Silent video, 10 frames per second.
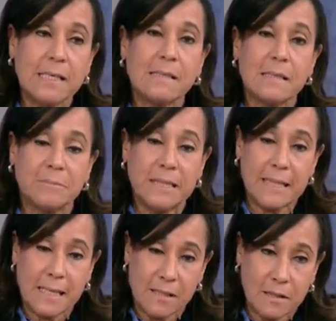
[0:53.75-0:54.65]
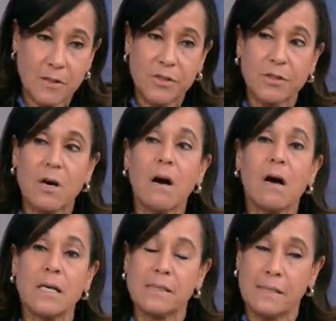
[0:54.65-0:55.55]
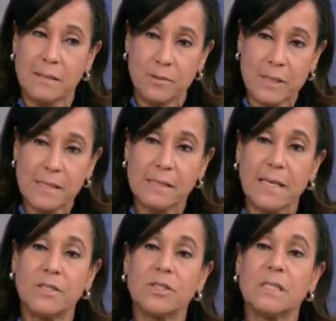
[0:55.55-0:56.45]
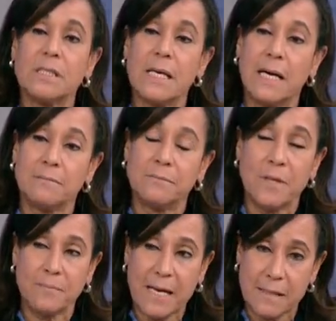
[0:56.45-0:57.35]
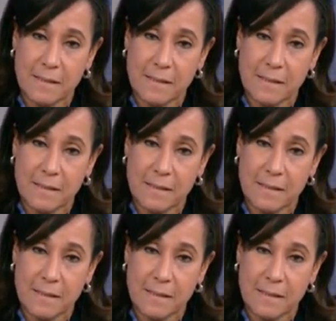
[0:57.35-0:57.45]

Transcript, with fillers: is something that is close to our hearts. It's an organization um, run by the